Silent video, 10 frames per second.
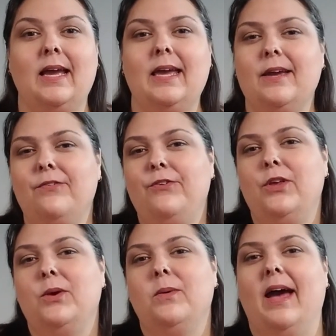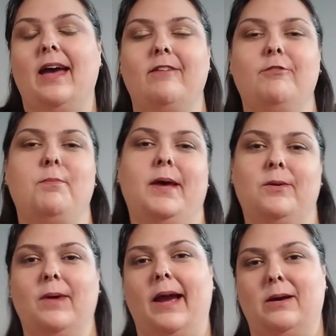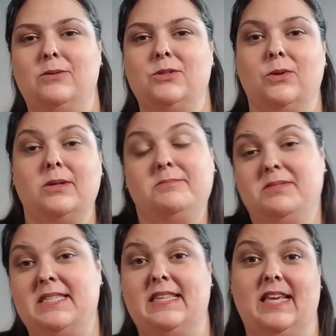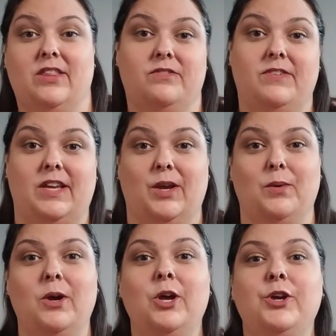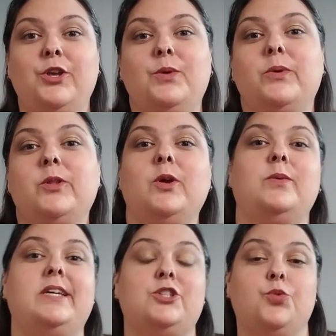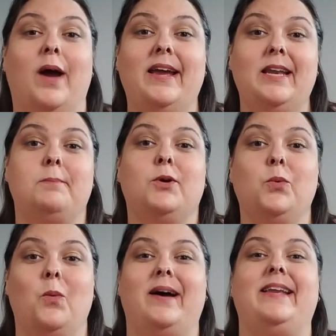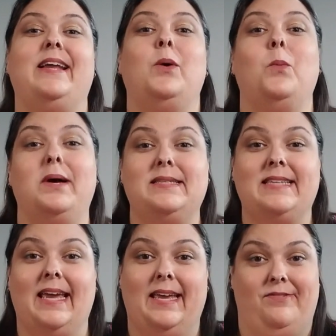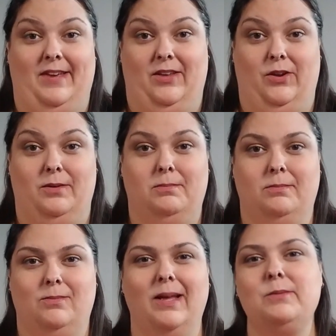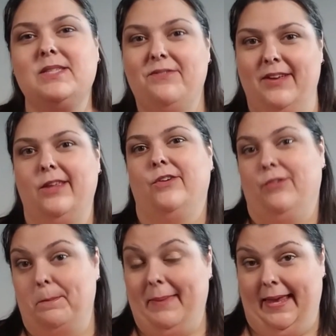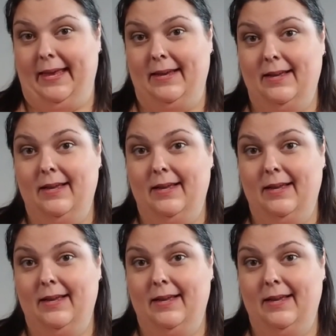If you have been around or seen the other video, you will know that try number 1 was a failure. Well, it was a failure for me.